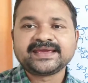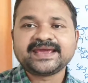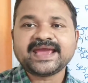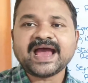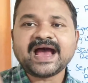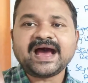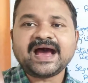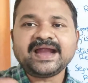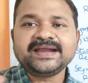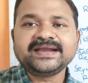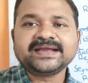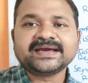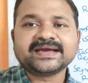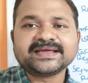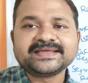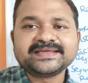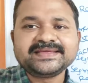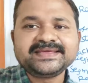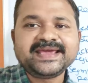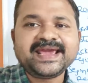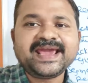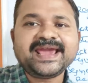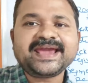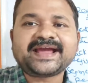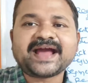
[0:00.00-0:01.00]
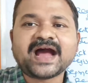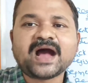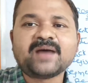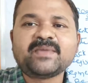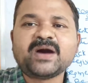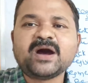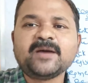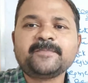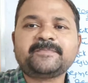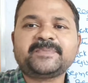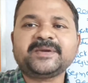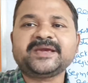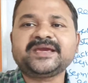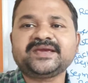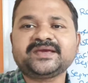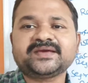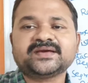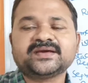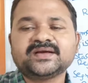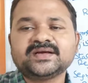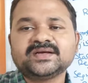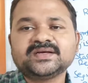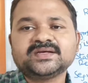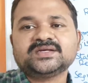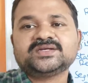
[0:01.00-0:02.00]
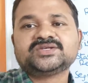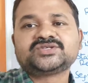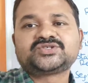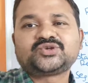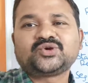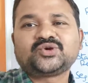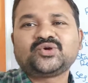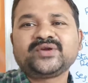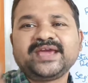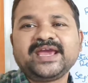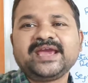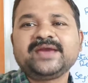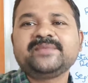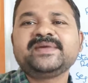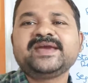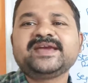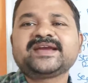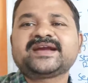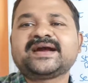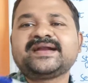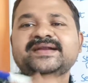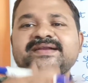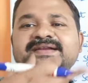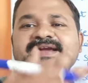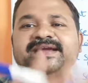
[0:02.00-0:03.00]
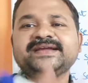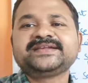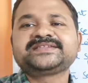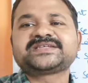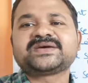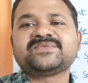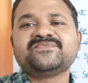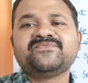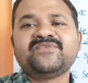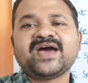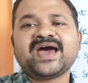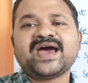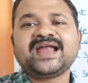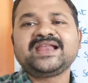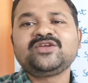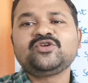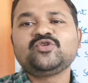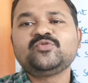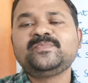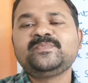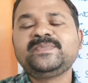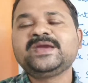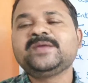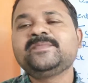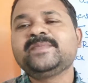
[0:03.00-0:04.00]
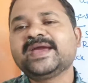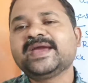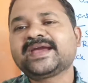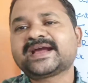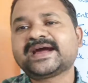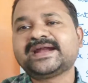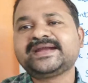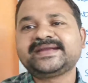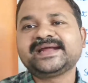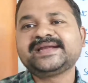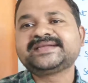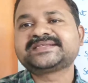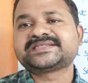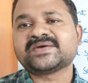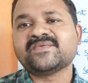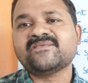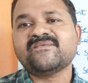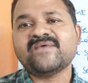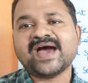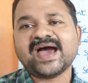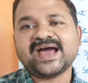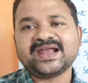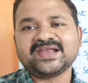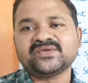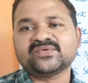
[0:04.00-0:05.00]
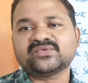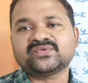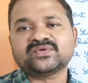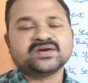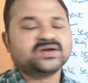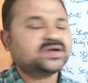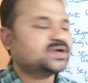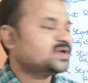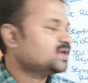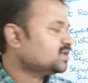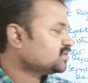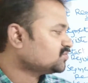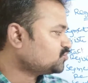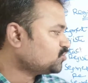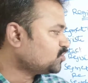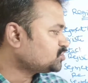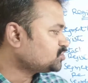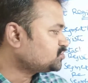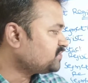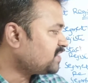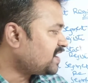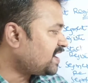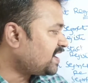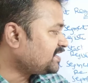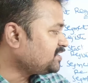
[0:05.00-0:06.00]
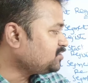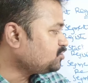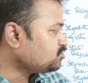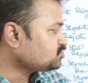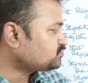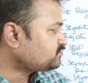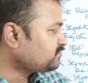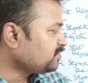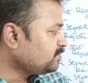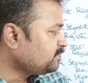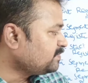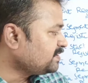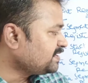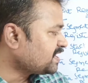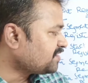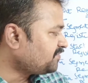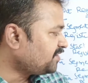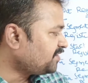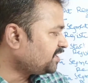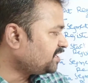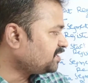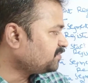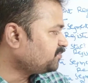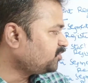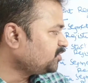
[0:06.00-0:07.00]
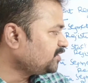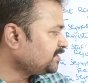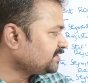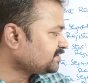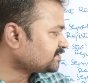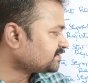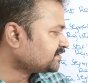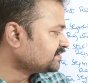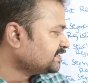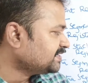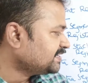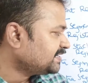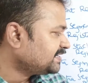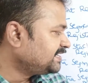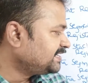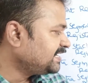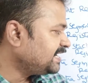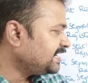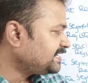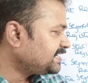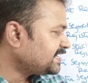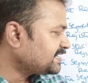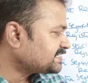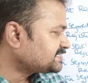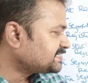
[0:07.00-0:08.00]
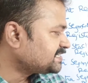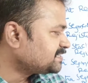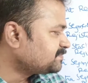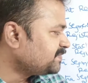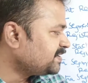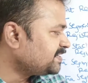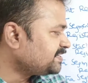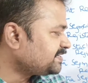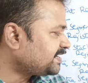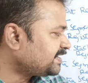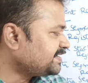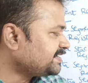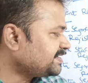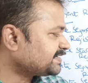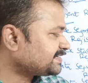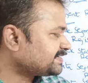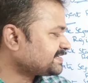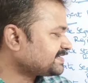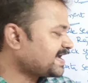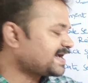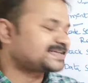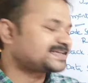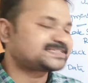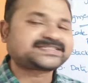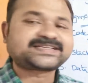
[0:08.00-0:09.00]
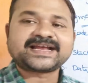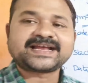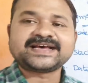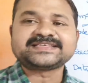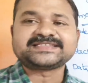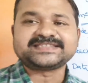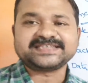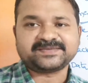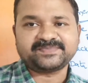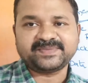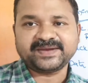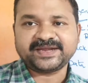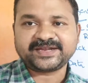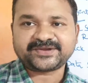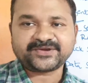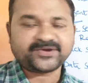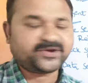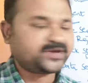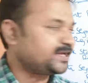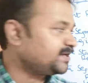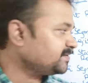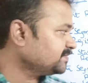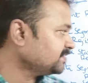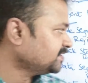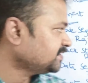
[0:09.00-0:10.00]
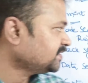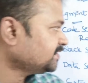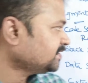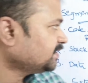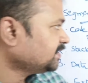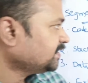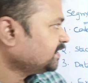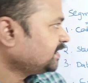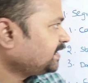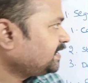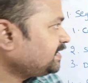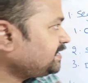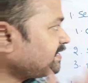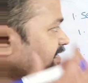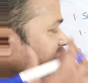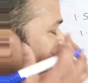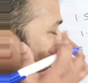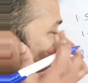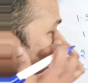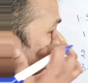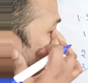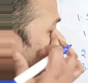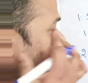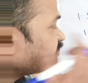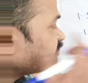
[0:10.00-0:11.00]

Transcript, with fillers: Add A comma B. So A may contain some value, B may contain some value. Those values will be available in data segment and extra segment. Okay. Here